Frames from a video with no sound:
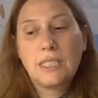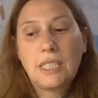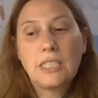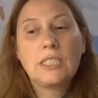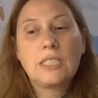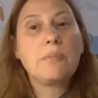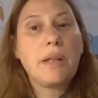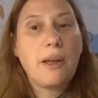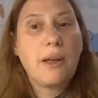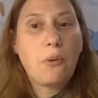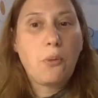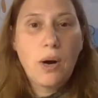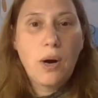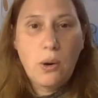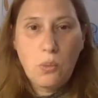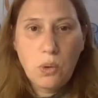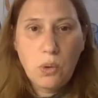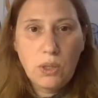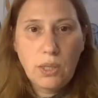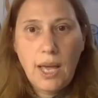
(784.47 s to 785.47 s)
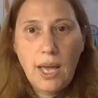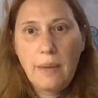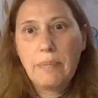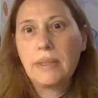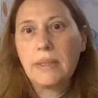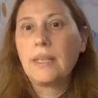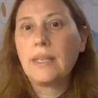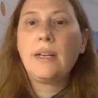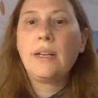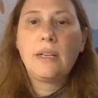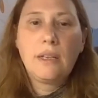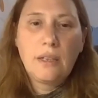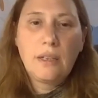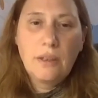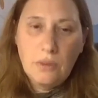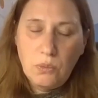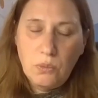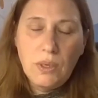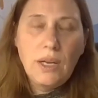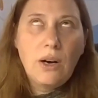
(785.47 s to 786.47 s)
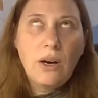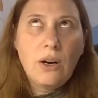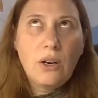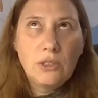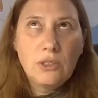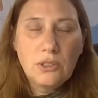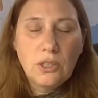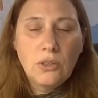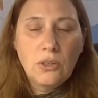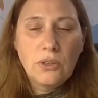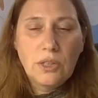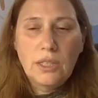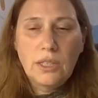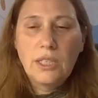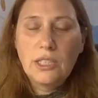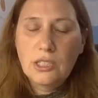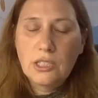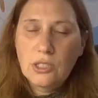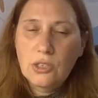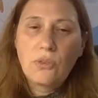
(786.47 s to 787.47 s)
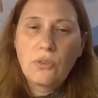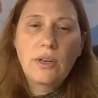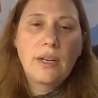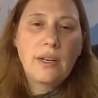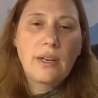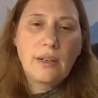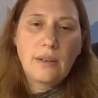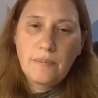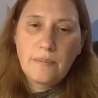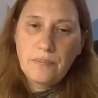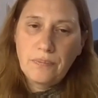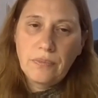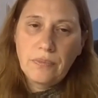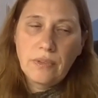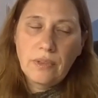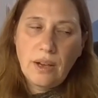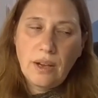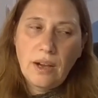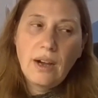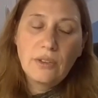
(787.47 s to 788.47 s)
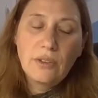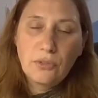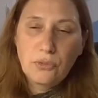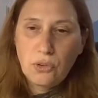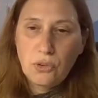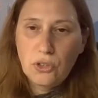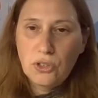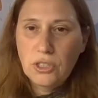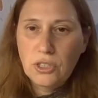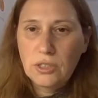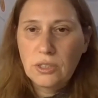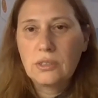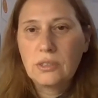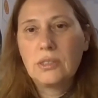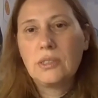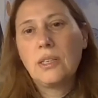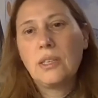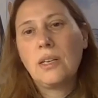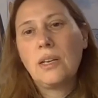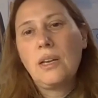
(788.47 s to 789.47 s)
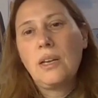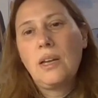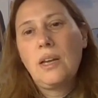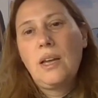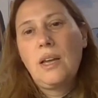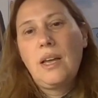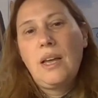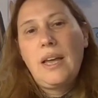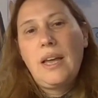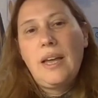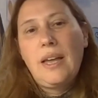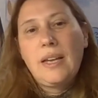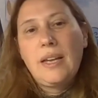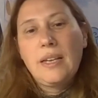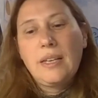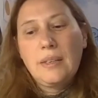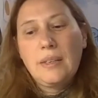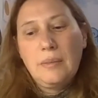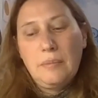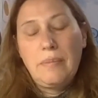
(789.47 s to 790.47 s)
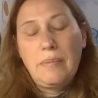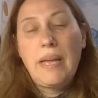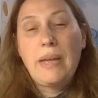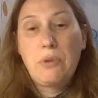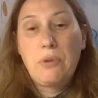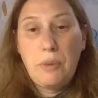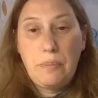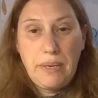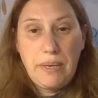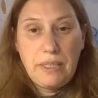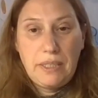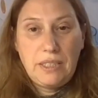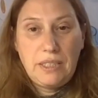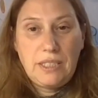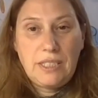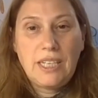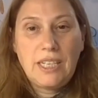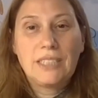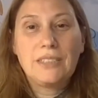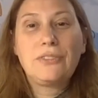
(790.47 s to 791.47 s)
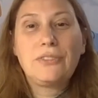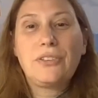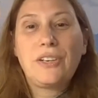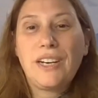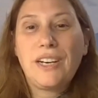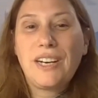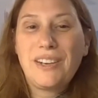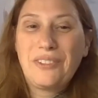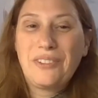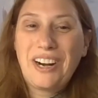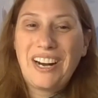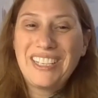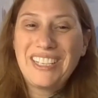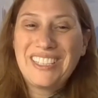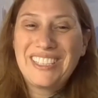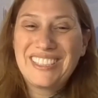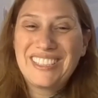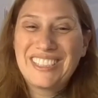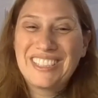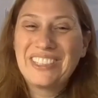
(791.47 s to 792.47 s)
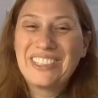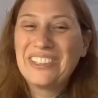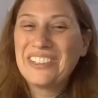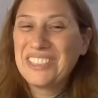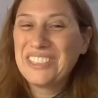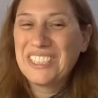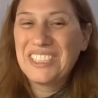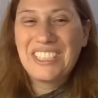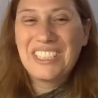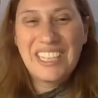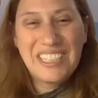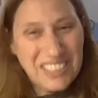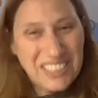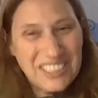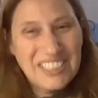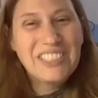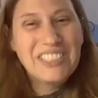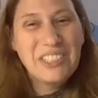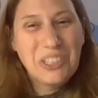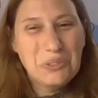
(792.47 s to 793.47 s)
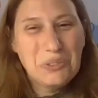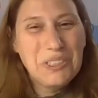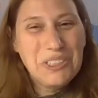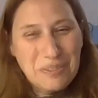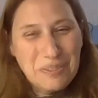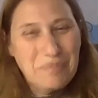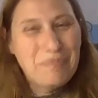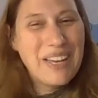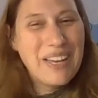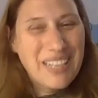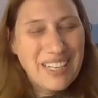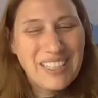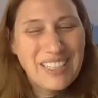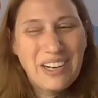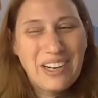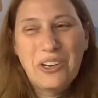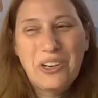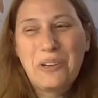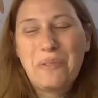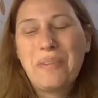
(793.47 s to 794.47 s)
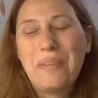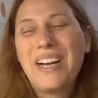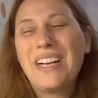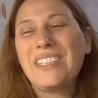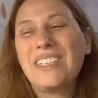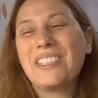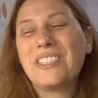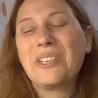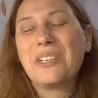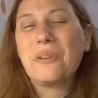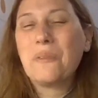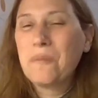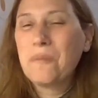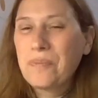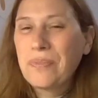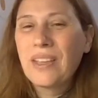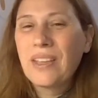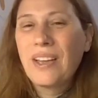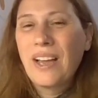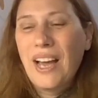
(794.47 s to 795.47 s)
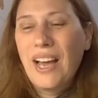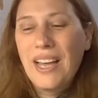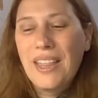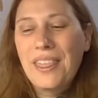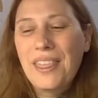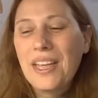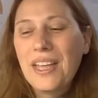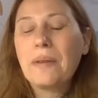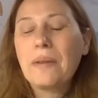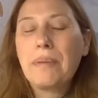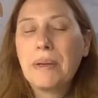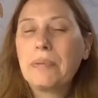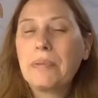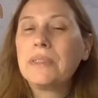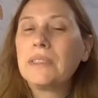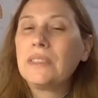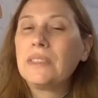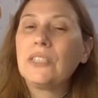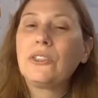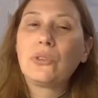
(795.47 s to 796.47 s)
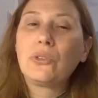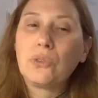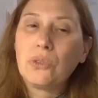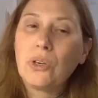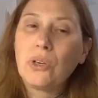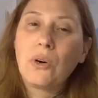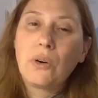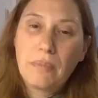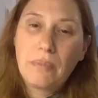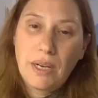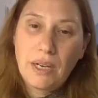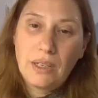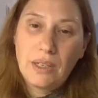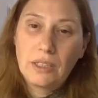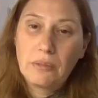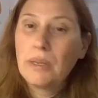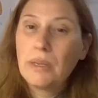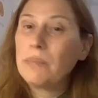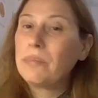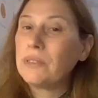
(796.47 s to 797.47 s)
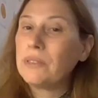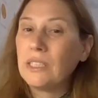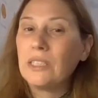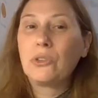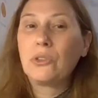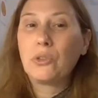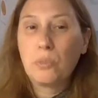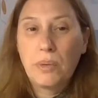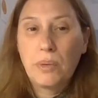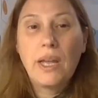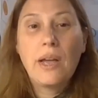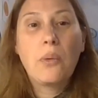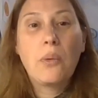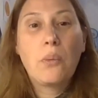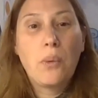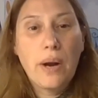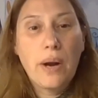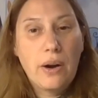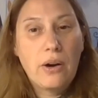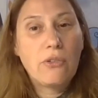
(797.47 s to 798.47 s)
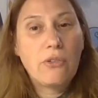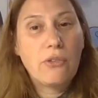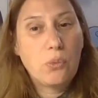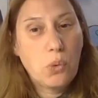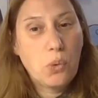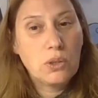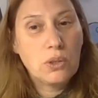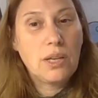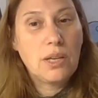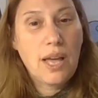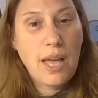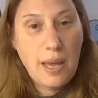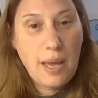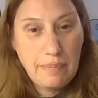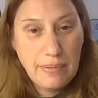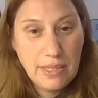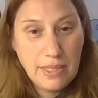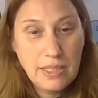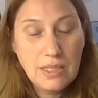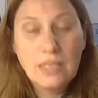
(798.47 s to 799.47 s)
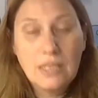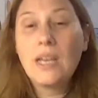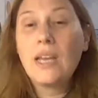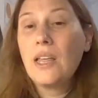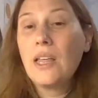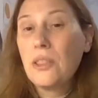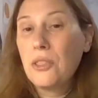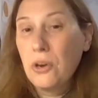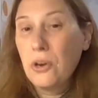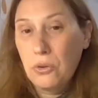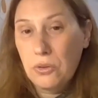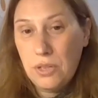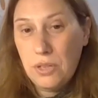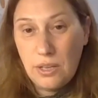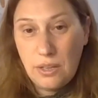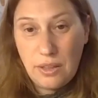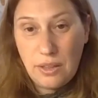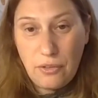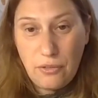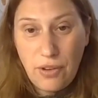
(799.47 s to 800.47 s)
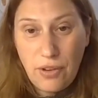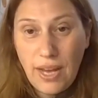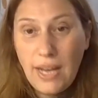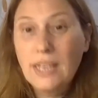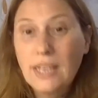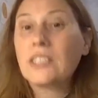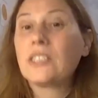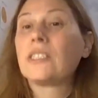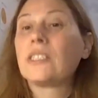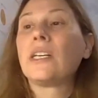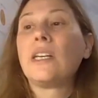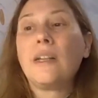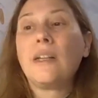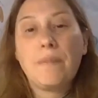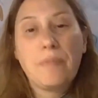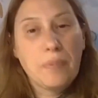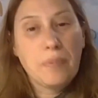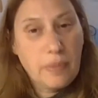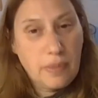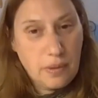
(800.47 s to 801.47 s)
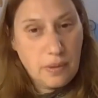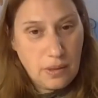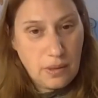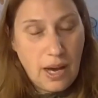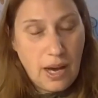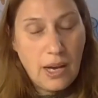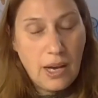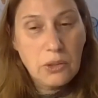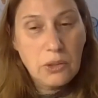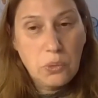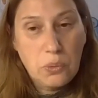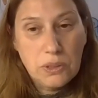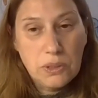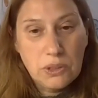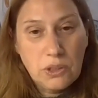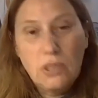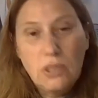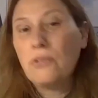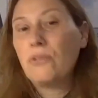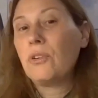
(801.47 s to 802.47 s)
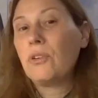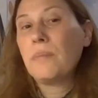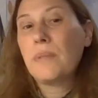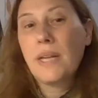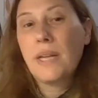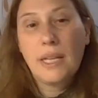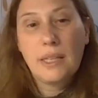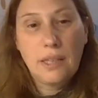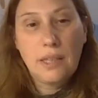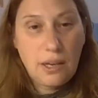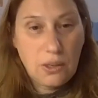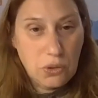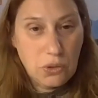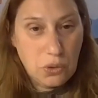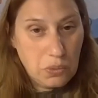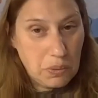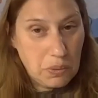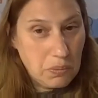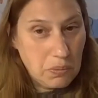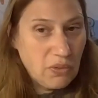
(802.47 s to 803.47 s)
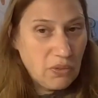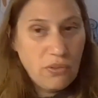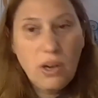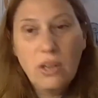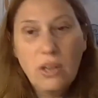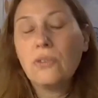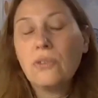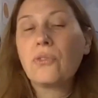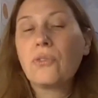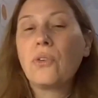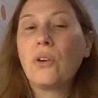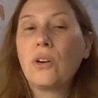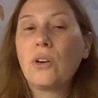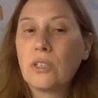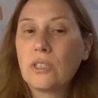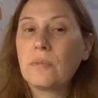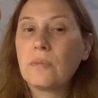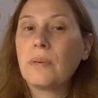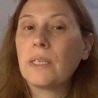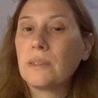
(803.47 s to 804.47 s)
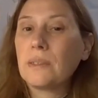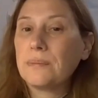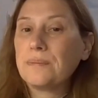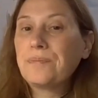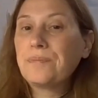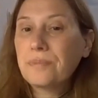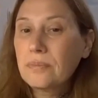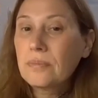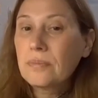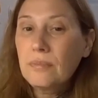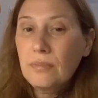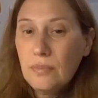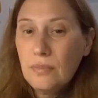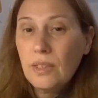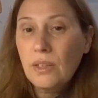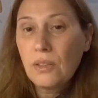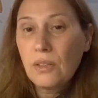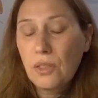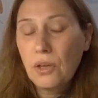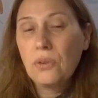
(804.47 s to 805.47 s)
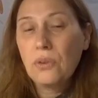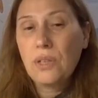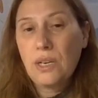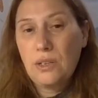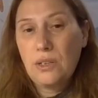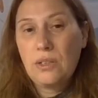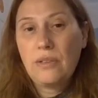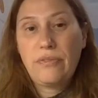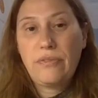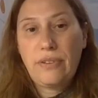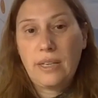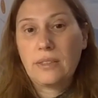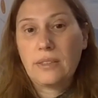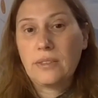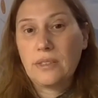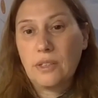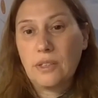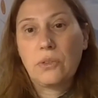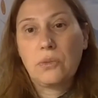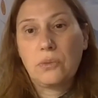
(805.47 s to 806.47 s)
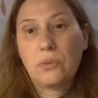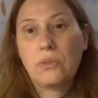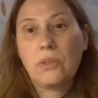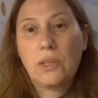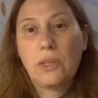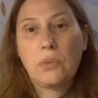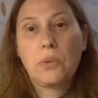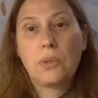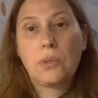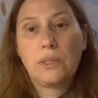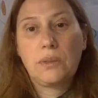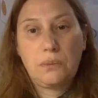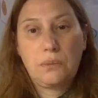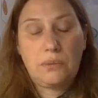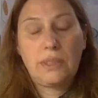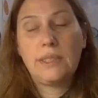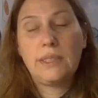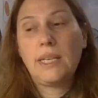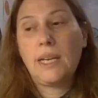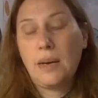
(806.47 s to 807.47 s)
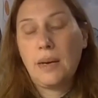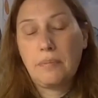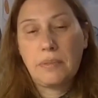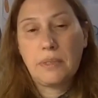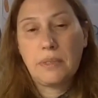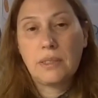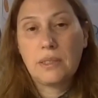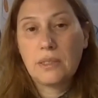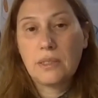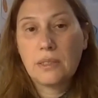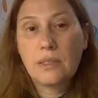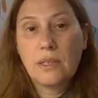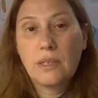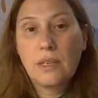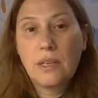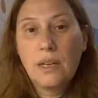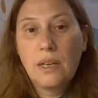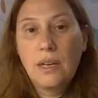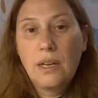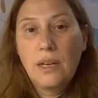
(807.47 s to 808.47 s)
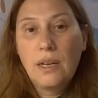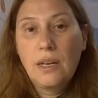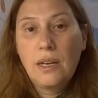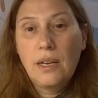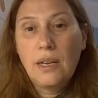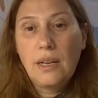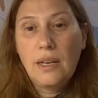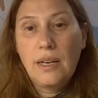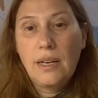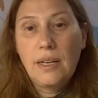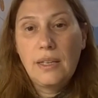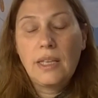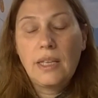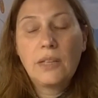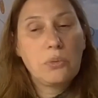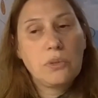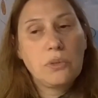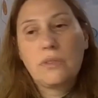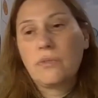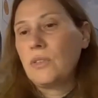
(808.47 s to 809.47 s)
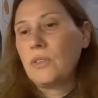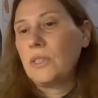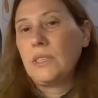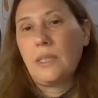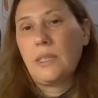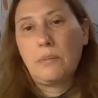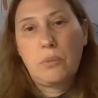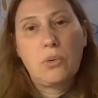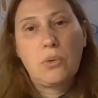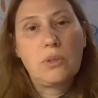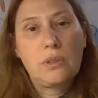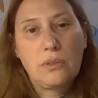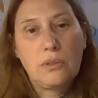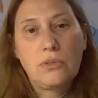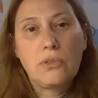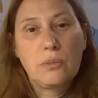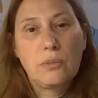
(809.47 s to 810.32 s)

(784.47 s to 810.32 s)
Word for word: let's be aware what happened. We all know that history, unfortunately, may repeat itself, right? So this sentence is always back in our mind. So I think people need to know about it. People need to be aware of what happened. Those are the facts. How do we learn from that? How do we move on, of course? But those are the facts. that's what really happened. Uh, that was very important